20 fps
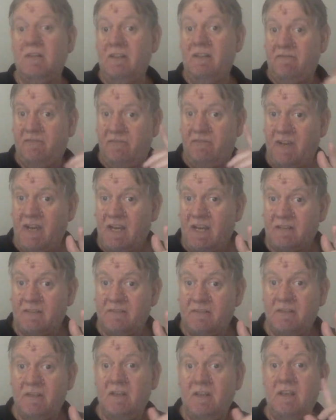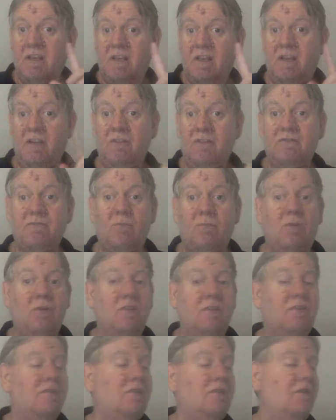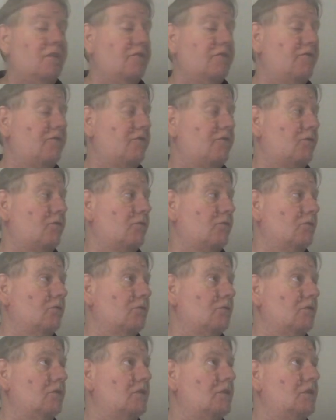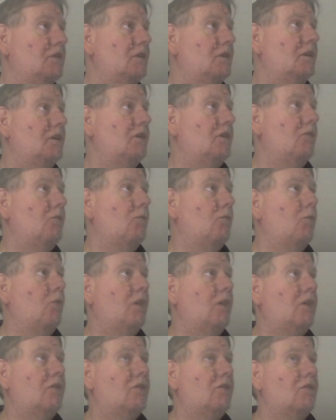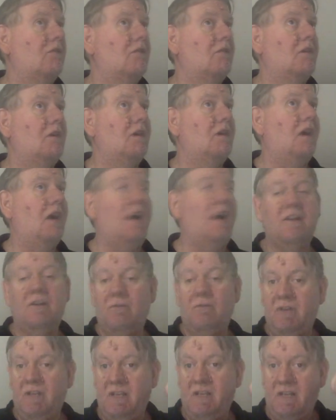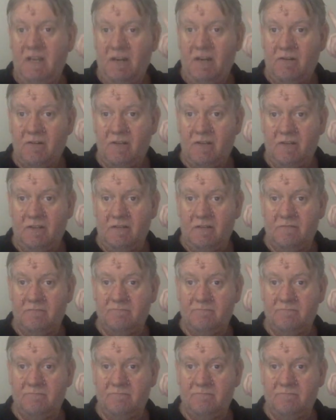In fact, here's one for rule where I go to get a haircut.